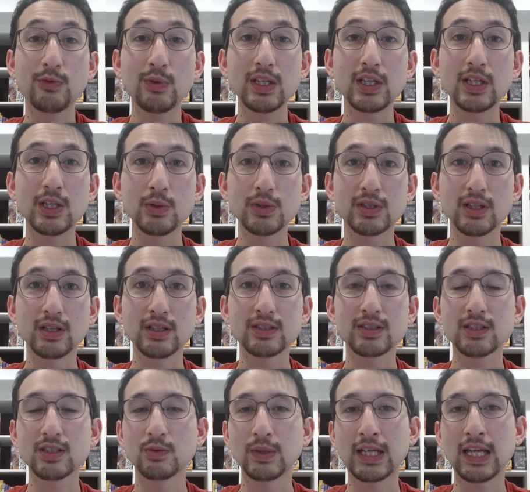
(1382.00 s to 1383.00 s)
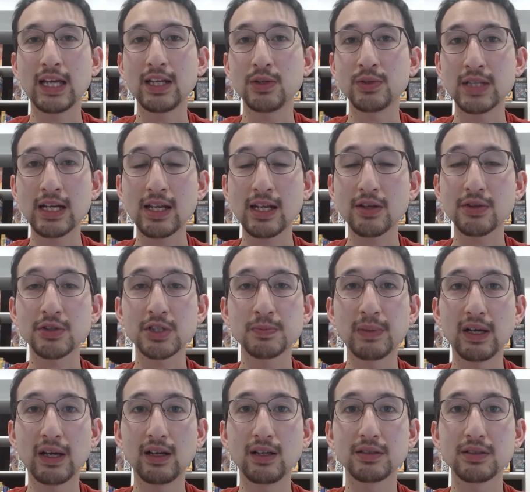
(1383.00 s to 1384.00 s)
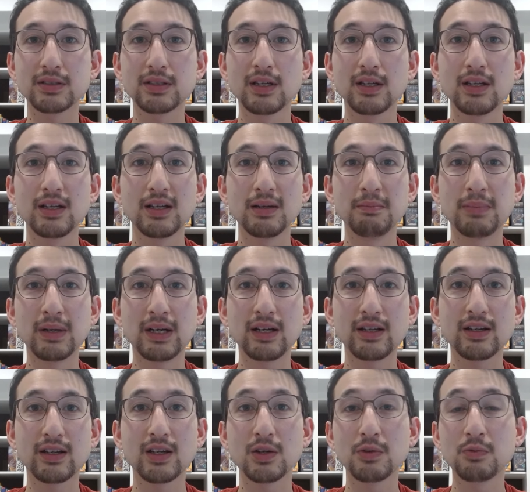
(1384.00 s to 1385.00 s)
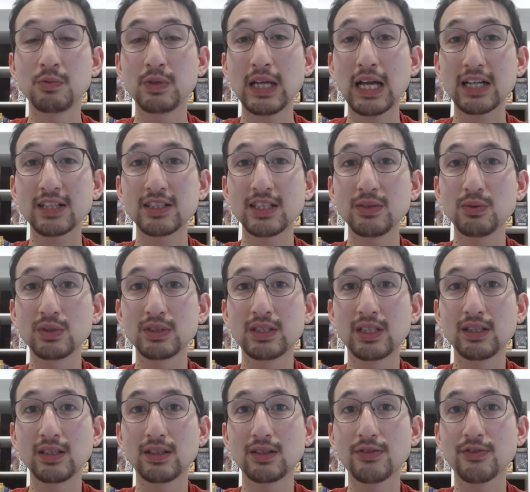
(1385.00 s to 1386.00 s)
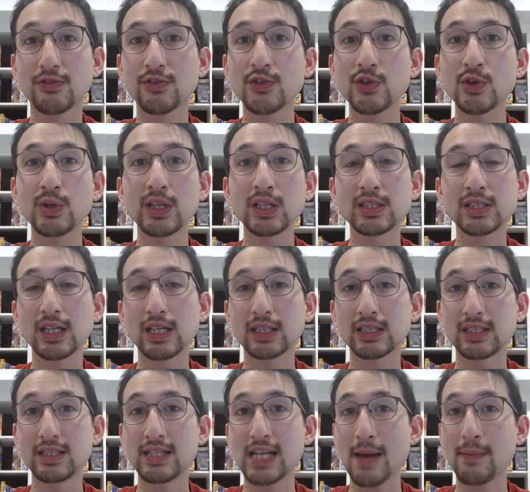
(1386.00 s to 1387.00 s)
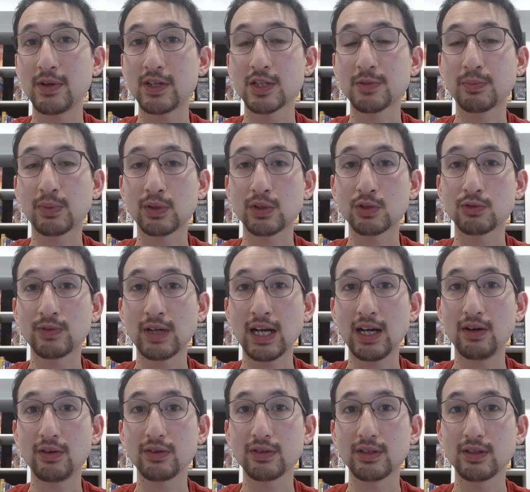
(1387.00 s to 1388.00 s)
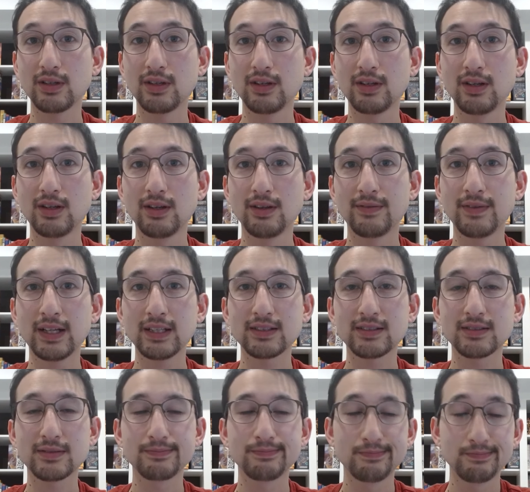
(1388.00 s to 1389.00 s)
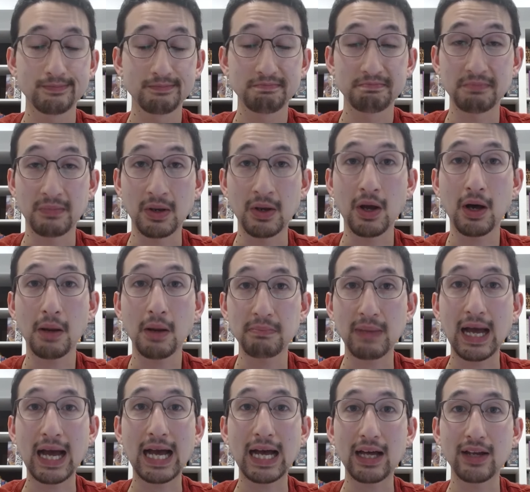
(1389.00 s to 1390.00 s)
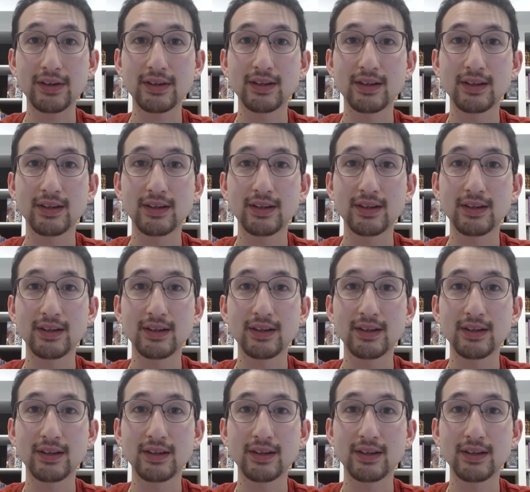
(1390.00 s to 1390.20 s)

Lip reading: use this, we can't use any other spells, but we actually will deal 36 damage per round. That's not bad.